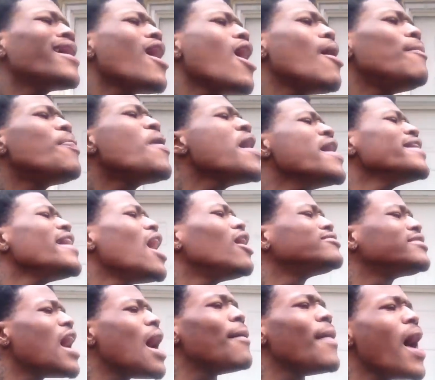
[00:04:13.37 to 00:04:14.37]
girl, bring your
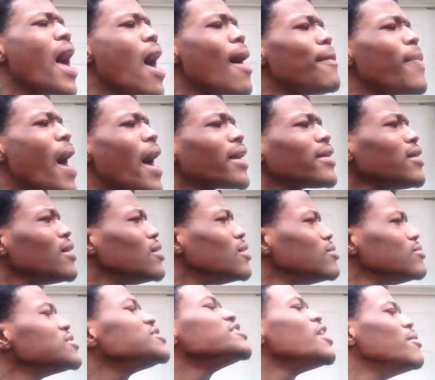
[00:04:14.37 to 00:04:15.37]
dumb ass back here.
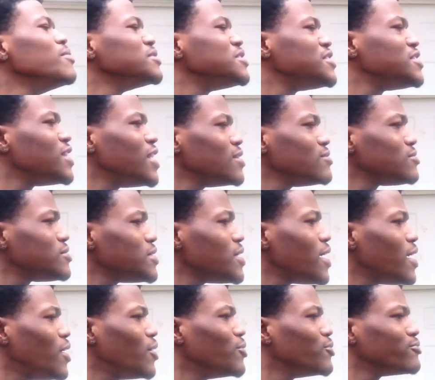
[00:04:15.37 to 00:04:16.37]
What's up, Mr. James? See
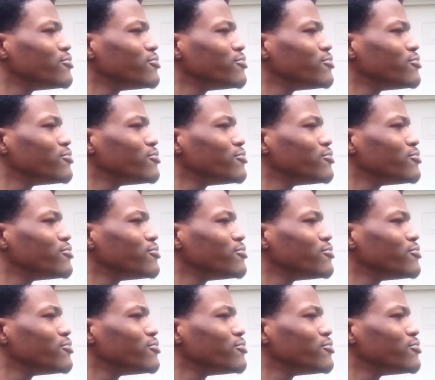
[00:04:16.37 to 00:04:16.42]
that hoe?